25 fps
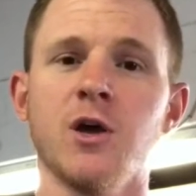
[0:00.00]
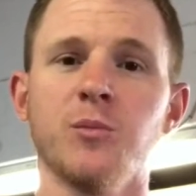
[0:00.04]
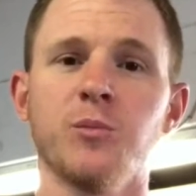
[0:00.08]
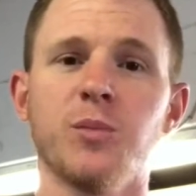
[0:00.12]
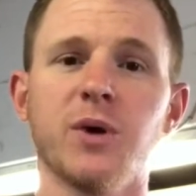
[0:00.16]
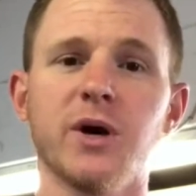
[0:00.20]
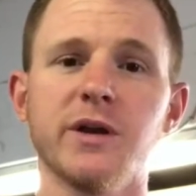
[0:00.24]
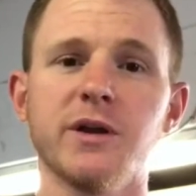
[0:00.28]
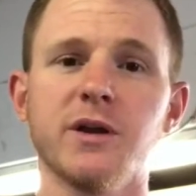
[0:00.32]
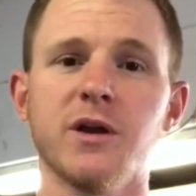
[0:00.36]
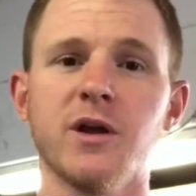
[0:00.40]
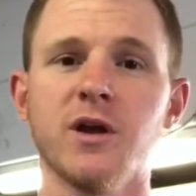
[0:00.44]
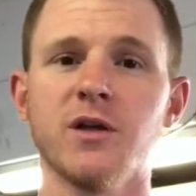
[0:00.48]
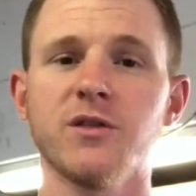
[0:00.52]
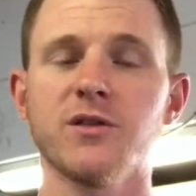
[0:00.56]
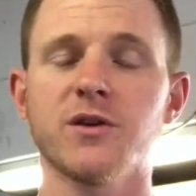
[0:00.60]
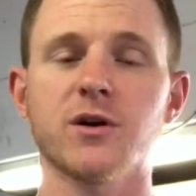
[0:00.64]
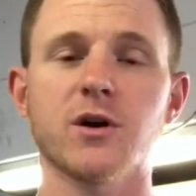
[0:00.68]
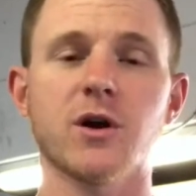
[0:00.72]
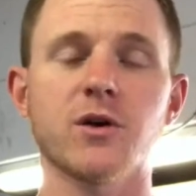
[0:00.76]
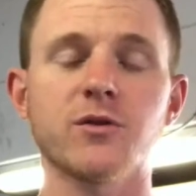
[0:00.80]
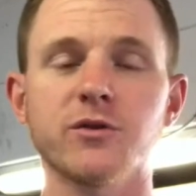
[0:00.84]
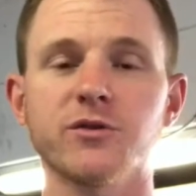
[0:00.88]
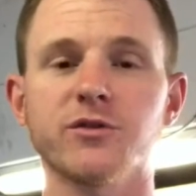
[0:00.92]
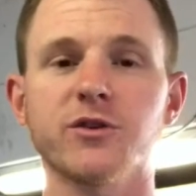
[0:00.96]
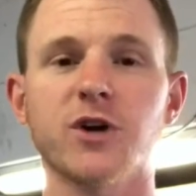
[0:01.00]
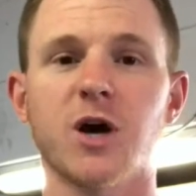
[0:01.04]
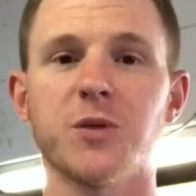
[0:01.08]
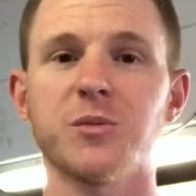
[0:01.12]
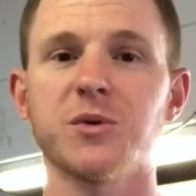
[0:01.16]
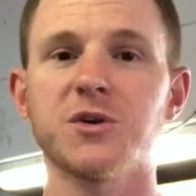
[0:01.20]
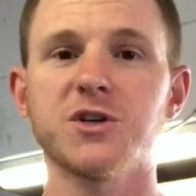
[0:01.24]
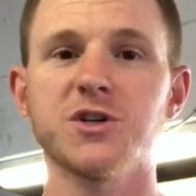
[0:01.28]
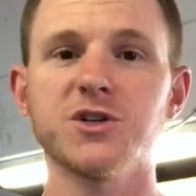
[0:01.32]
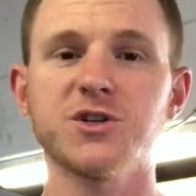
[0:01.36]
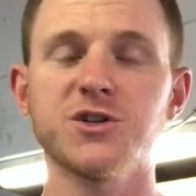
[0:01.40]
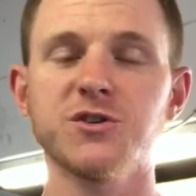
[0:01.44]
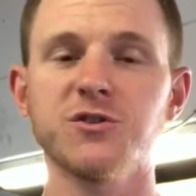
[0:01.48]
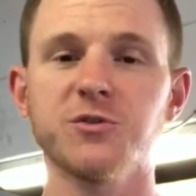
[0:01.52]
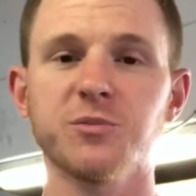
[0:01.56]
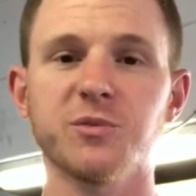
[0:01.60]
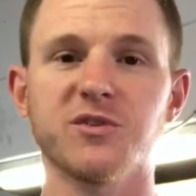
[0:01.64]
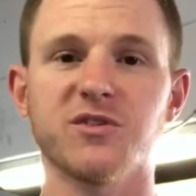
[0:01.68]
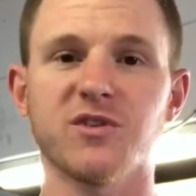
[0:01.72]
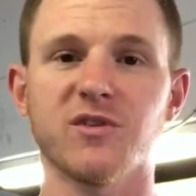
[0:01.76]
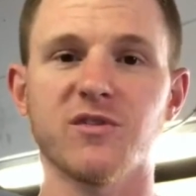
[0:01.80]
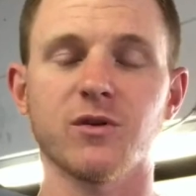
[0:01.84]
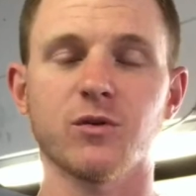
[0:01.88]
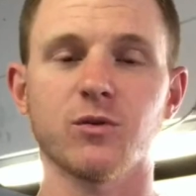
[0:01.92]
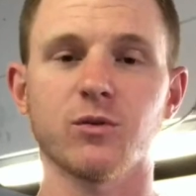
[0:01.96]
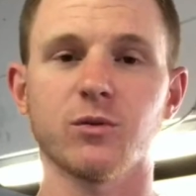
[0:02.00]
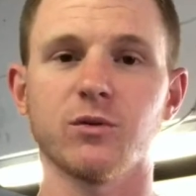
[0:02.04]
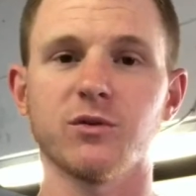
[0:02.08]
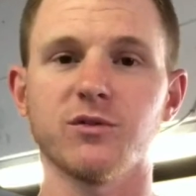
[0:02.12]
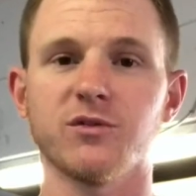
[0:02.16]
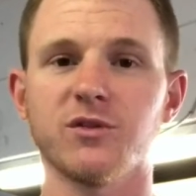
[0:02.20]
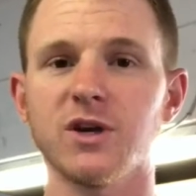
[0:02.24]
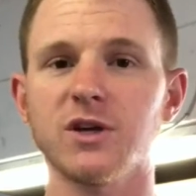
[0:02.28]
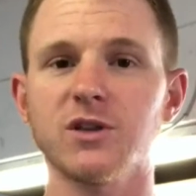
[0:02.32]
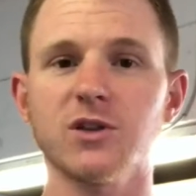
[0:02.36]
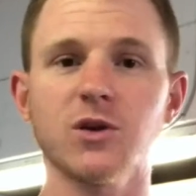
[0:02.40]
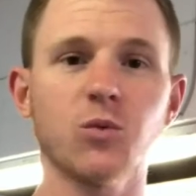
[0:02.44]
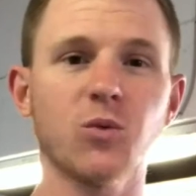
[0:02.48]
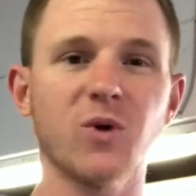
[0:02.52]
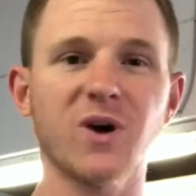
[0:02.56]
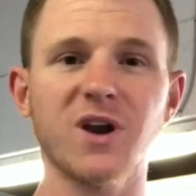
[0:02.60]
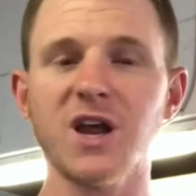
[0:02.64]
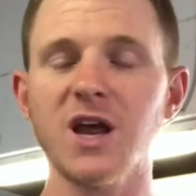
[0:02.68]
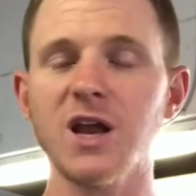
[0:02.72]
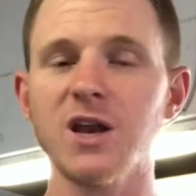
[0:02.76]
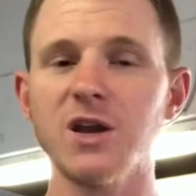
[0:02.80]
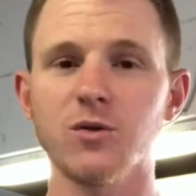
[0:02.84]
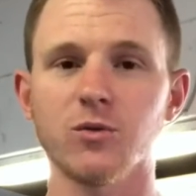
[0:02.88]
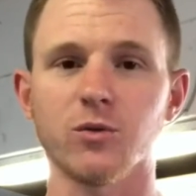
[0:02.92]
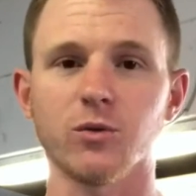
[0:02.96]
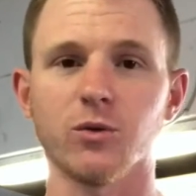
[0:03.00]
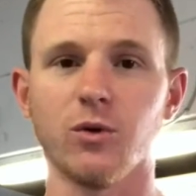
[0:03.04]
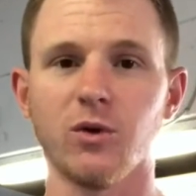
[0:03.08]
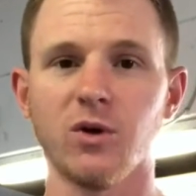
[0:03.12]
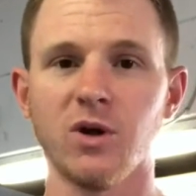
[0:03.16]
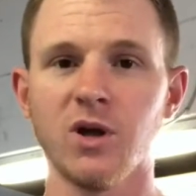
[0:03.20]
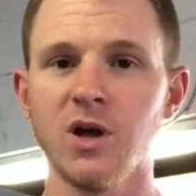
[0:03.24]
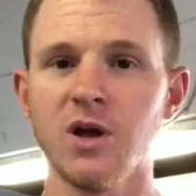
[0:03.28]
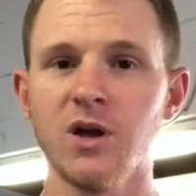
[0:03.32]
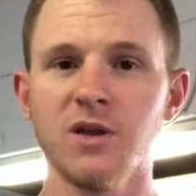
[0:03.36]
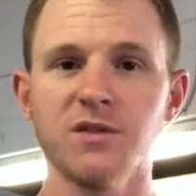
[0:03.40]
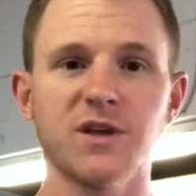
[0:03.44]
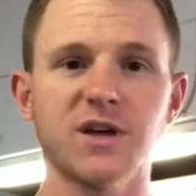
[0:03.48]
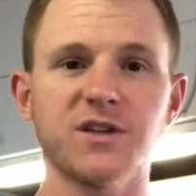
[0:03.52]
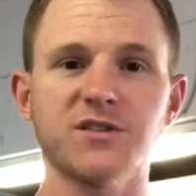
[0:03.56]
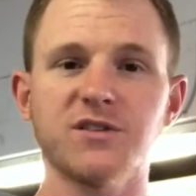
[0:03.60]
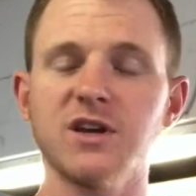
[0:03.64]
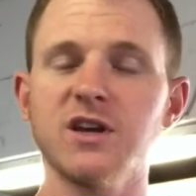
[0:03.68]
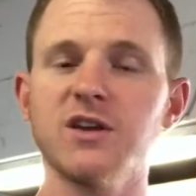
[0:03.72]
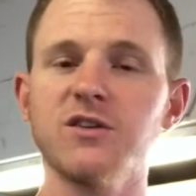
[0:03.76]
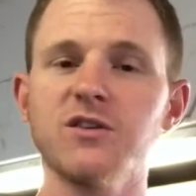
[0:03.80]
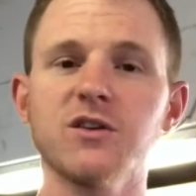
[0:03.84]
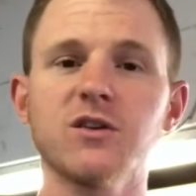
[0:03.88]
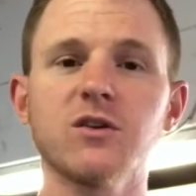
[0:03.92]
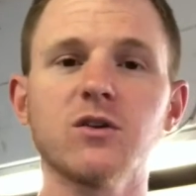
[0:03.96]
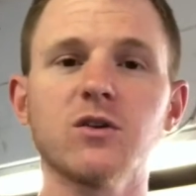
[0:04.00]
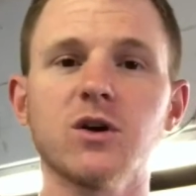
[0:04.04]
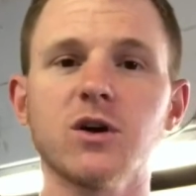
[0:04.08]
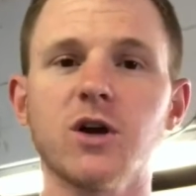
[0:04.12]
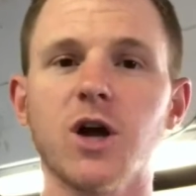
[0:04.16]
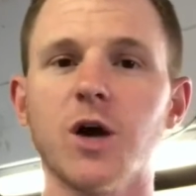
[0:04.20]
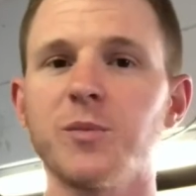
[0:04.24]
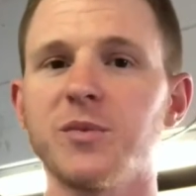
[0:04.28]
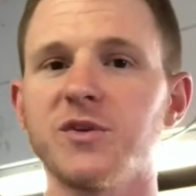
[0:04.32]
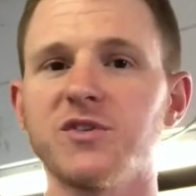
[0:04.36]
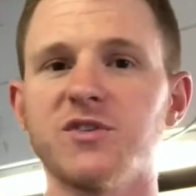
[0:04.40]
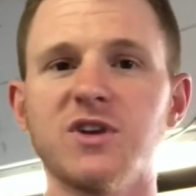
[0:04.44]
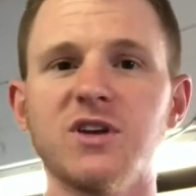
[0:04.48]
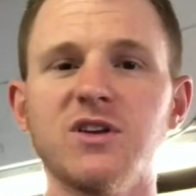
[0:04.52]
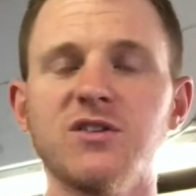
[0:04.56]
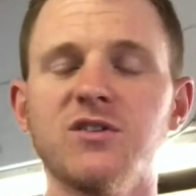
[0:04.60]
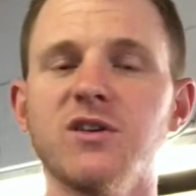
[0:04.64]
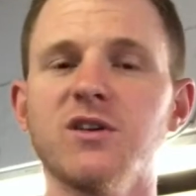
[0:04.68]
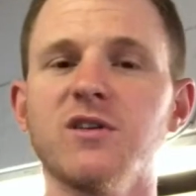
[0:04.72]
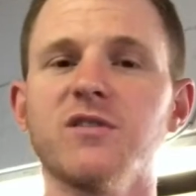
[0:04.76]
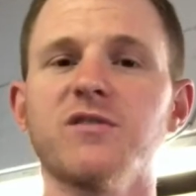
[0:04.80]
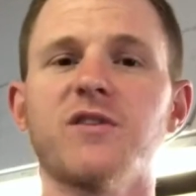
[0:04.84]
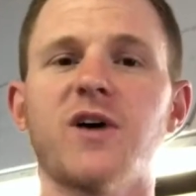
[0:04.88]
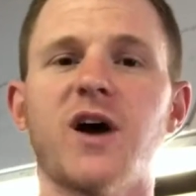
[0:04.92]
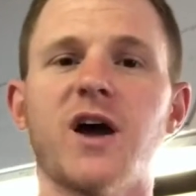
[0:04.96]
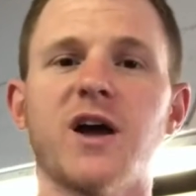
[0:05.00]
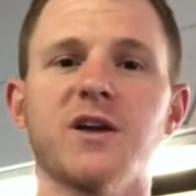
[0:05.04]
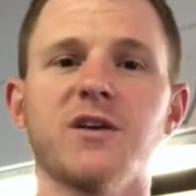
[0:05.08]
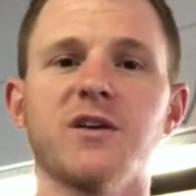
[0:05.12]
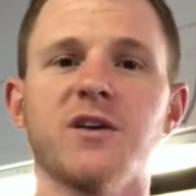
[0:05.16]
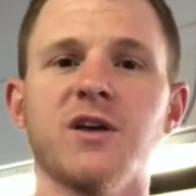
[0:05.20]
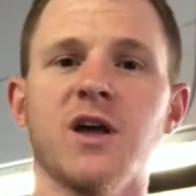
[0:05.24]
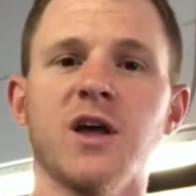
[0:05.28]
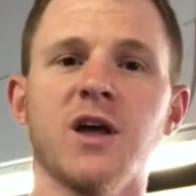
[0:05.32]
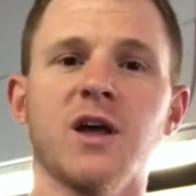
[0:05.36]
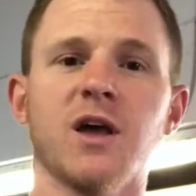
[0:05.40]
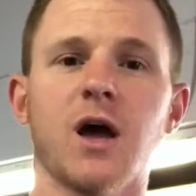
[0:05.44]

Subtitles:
But there are those competition-specific rules, like the 180 rule. That's easy to look up, it's easy to find.